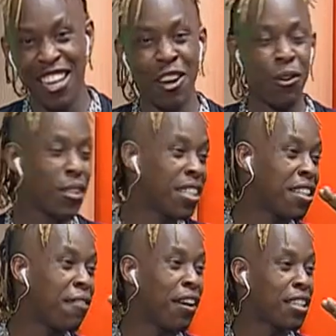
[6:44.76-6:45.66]
Which is the
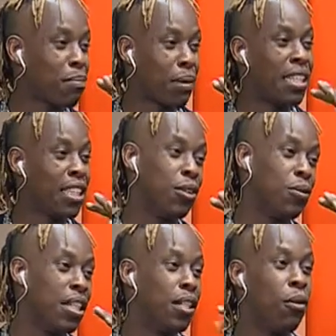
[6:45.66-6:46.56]
first painting you
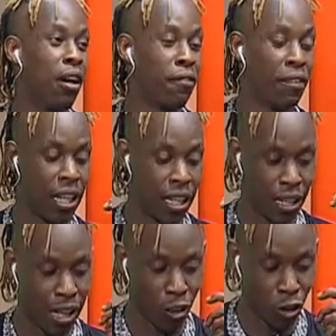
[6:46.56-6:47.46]
did, uka feel,
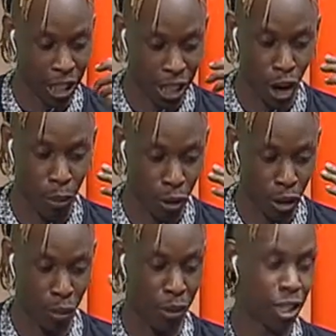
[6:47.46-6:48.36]
okay, now I'm going
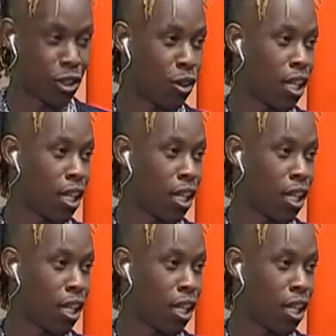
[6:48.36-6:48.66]
commercial?